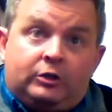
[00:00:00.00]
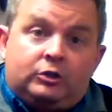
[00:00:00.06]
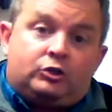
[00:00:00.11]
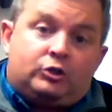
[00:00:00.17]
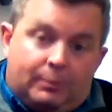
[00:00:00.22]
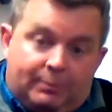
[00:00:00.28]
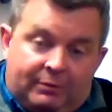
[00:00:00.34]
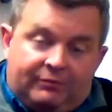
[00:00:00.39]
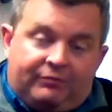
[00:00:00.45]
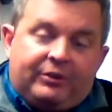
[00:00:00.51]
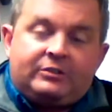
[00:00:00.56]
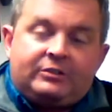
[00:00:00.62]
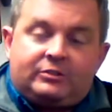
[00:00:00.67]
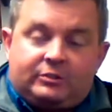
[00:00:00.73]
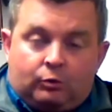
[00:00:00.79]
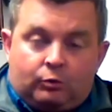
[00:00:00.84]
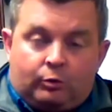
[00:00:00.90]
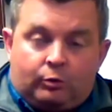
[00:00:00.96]
guardianship if
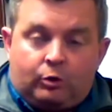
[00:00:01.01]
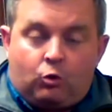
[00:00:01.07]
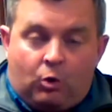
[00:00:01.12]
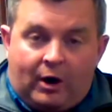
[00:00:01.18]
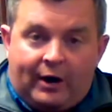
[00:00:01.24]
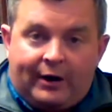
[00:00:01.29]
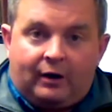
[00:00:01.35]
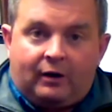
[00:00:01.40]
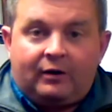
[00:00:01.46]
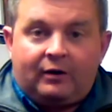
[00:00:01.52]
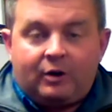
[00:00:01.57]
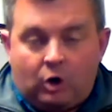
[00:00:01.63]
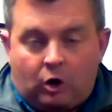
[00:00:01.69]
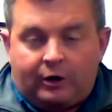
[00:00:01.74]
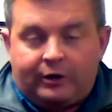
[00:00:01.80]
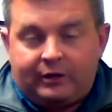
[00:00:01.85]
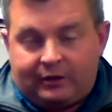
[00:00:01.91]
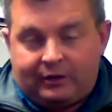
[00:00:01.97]
they still require
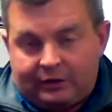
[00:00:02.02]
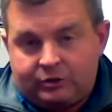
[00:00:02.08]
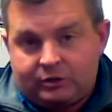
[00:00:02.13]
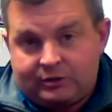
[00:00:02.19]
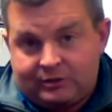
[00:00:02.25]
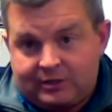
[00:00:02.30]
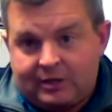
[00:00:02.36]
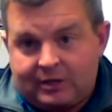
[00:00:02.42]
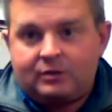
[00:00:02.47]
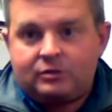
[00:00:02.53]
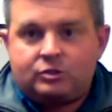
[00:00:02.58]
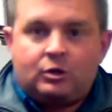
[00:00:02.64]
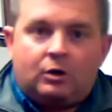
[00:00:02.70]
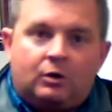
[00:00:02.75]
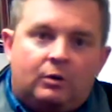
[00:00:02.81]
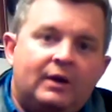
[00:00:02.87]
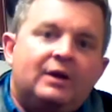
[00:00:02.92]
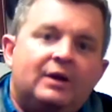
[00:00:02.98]
a guardian, I should say.
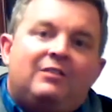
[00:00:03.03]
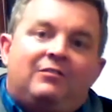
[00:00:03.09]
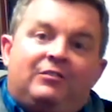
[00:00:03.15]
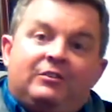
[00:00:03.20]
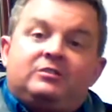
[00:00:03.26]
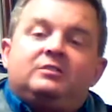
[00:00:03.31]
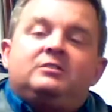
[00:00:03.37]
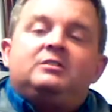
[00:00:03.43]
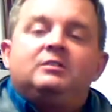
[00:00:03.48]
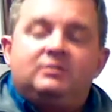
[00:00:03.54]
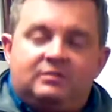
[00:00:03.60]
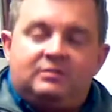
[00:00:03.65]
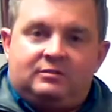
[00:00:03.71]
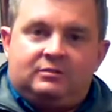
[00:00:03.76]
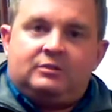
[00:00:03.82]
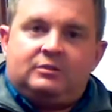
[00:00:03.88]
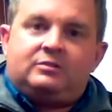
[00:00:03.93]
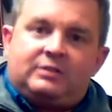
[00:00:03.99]
So if it's a
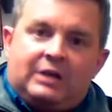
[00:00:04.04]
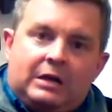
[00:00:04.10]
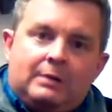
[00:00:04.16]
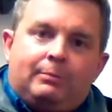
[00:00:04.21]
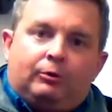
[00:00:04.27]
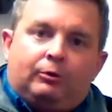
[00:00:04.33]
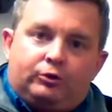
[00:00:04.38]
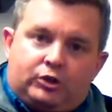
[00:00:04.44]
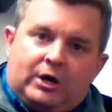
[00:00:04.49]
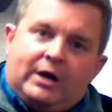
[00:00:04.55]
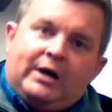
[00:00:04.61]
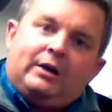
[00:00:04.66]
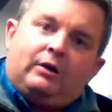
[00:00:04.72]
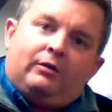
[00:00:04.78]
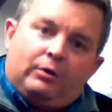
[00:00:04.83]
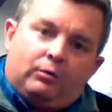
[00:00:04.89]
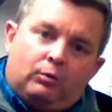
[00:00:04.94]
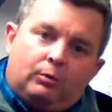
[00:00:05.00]
disabled
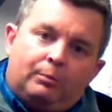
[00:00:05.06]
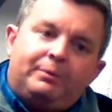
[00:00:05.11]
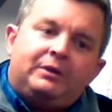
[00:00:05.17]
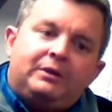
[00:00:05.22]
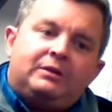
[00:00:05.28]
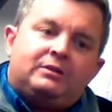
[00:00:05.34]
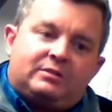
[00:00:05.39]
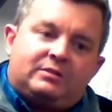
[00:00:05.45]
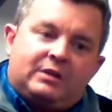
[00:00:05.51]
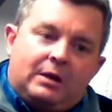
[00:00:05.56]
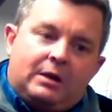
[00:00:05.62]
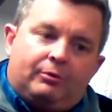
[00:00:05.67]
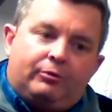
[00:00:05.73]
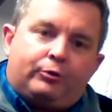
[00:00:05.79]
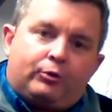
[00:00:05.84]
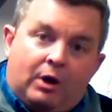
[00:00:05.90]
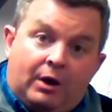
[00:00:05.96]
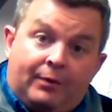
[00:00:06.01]
child that will be
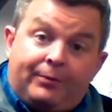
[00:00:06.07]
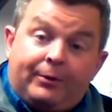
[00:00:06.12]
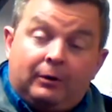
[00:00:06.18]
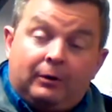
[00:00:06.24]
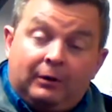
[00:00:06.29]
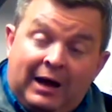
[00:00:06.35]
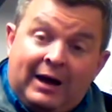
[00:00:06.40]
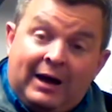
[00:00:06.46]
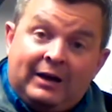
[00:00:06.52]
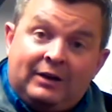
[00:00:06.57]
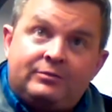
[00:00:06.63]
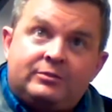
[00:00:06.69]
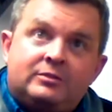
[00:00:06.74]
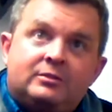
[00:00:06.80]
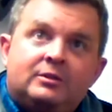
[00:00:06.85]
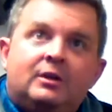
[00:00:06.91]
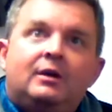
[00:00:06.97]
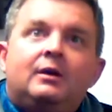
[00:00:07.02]
disabled throughout their
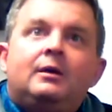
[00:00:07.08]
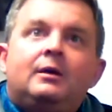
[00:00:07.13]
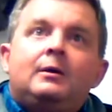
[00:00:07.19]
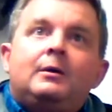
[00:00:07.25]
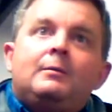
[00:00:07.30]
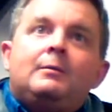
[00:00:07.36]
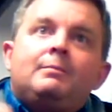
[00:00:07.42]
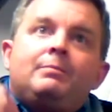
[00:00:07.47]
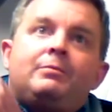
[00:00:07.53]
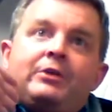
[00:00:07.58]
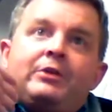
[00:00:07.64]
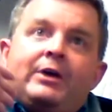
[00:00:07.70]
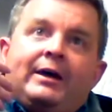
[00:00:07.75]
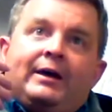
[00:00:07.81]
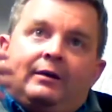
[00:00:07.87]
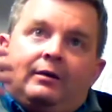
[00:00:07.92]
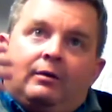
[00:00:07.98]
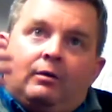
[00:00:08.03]
lives,
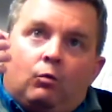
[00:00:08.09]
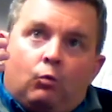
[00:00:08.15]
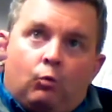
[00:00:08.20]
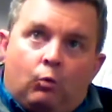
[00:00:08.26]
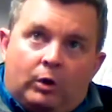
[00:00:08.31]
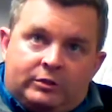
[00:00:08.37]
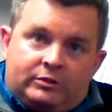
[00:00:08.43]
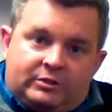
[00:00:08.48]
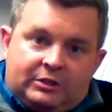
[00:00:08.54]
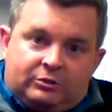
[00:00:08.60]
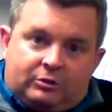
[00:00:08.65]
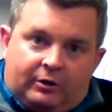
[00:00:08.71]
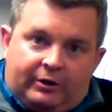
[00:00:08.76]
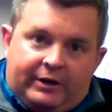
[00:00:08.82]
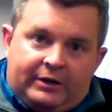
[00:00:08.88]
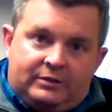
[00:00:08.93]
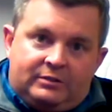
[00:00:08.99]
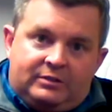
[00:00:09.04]
then once they
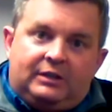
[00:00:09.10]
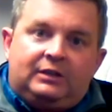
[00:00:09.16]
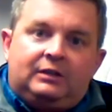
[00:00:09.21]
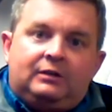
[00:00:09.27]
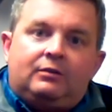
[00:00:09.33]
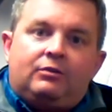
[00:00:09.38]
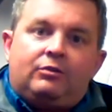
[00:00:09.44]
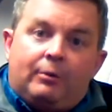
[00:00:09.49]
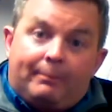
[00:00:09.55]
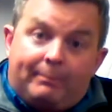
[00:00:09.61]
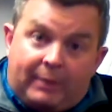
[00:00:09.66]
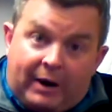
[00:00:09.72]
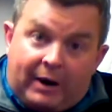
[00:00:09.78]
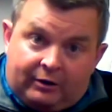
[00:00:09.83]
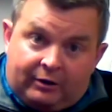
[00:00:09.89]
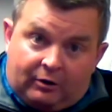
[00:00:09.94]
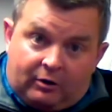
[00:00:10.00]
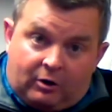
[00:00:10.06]
turn 18, the
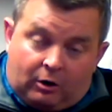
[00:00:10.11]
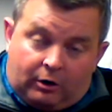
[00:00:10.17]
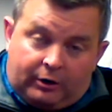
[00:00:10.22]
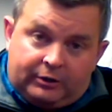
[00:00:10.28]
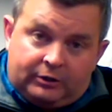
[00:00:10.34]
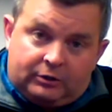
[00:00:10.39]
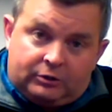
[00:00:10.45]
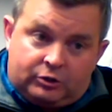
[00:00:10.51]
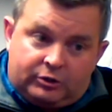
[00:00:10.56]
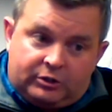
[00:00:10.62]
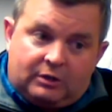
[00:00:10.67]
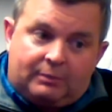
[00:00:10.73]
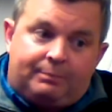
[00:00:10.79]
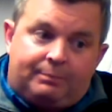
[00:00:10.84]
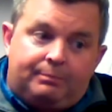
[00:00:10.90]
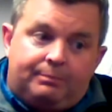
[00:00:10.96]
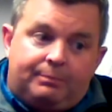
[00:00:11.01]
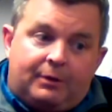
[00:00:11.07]
minor
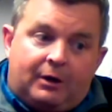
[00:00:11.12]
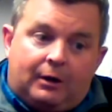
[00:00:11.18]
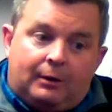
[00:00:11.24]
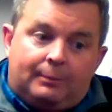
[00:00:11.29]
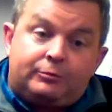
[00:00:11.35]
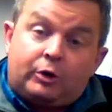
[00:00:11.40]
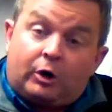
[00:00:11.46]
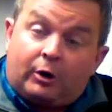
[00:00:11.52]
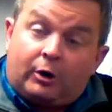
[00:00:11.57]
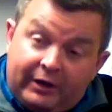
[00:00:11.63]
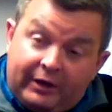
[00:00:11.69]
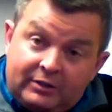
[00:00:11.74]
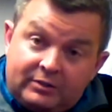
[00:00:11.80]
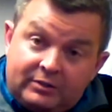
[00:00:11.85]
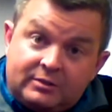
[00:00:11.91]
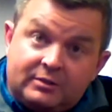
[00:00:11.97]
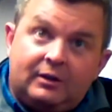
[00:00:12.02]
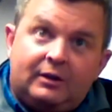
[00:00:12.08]
guardianship
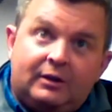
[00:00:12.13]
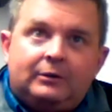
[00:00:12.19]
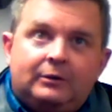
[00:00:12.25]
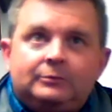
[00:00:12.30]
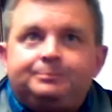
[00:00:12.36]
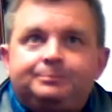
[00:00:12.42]
terminates